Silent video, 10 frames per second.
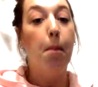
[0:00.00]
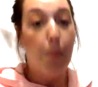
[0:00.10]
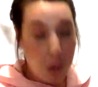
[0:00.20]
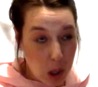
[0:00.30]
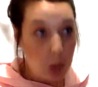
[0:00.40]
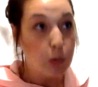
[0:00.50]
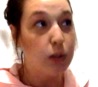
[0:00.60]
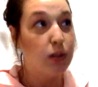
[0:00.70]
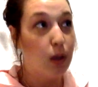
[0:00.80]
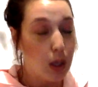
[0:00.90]

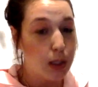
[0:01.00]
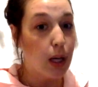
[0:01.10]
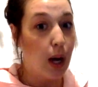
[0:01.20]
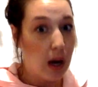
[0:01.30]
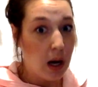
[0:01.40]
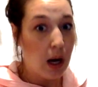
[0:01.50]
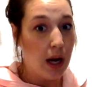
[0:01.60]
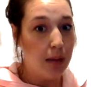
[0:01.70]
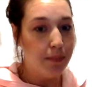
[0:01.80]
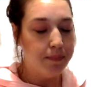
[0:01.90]
most of the
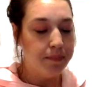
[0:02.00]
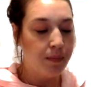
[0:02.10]
time,